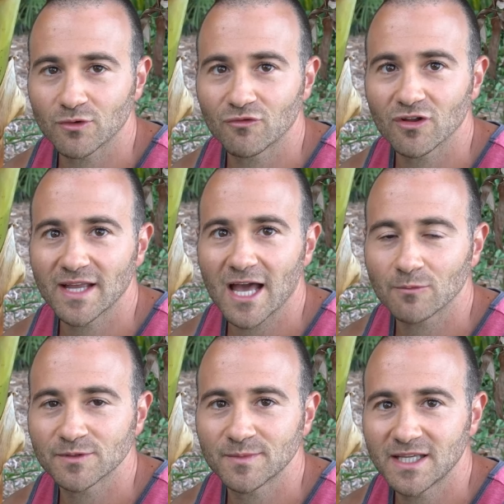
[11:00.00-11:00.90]
it really
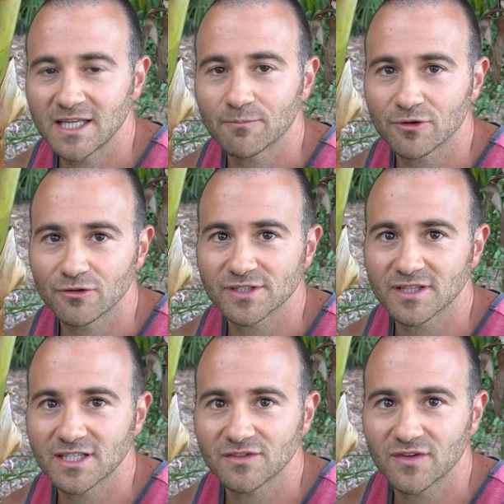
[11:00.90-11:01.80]
helps me keep
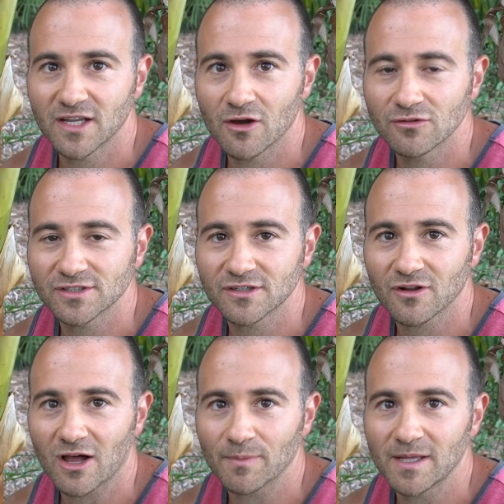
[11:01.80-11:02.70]
producing these videos and
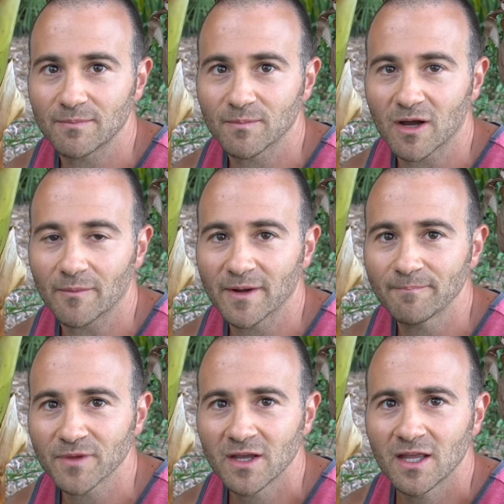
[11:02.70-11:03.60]
it'll help keep them coming.
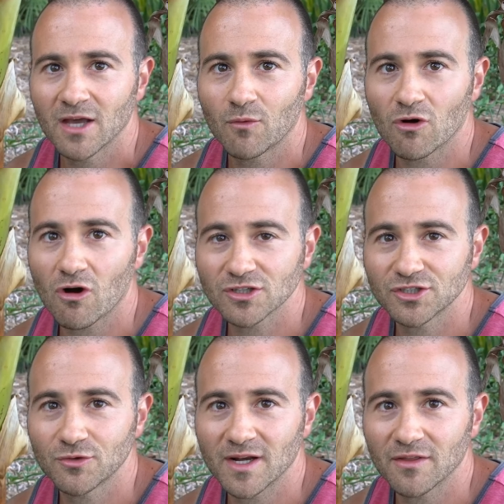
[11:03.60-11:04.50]
It won't
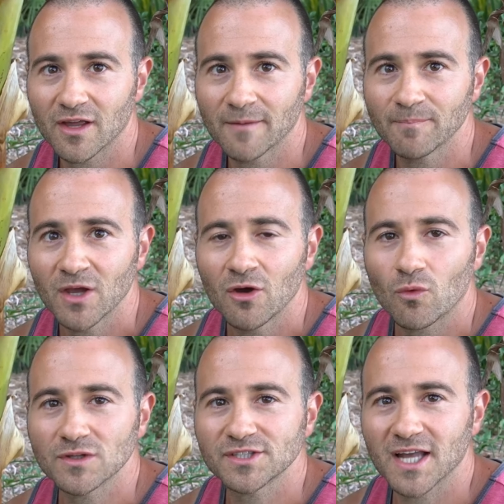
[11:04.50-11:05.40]
cost you anything.
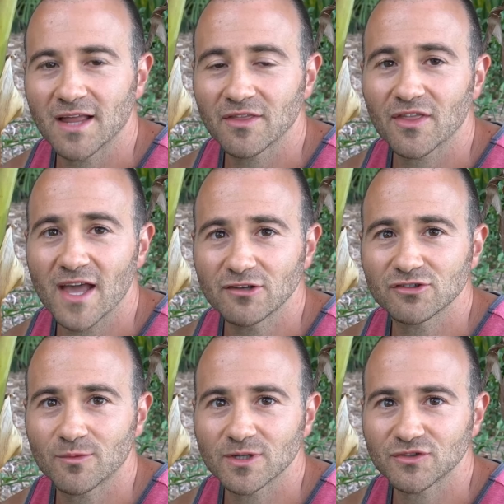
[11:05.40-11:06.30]
Once again, thank you
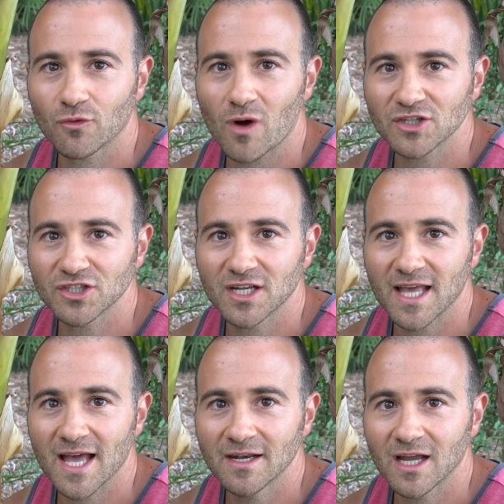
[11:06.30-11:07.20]
so much for watching watching
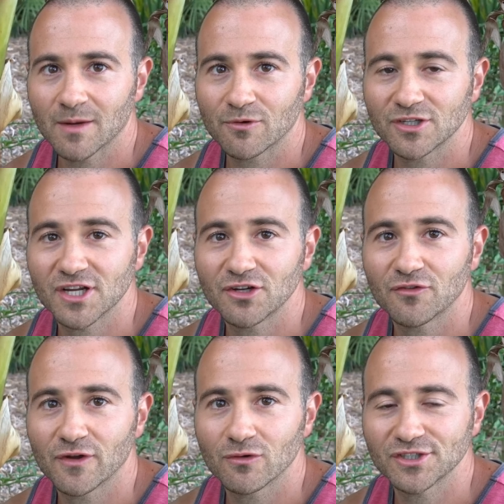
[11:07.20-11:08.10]
again. I appreciate
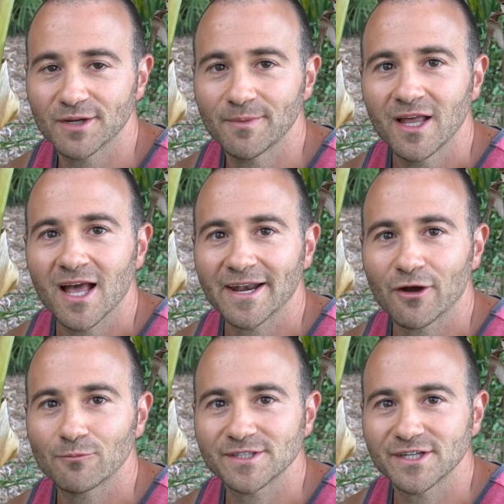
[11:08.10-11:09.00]
your viewership and
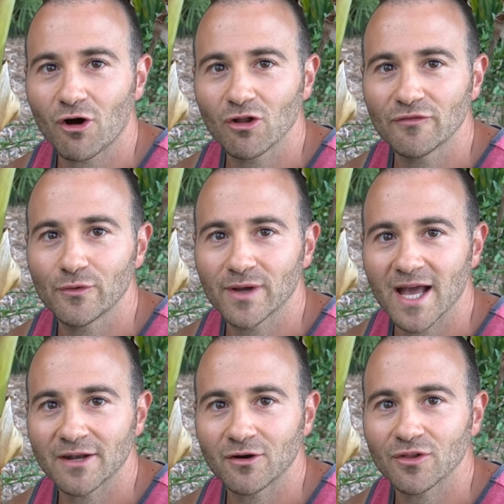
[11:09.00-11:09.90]
I hope to see all of you
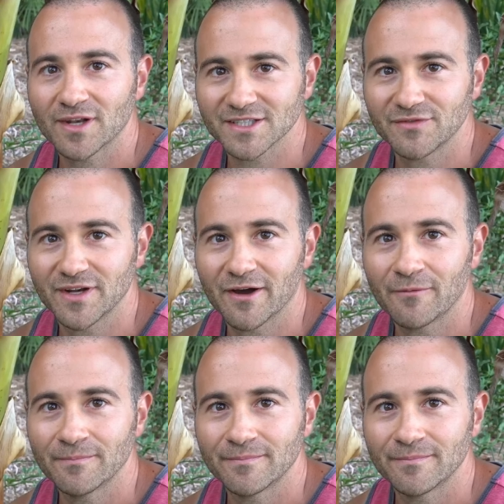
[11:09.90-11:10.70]
again on the next video.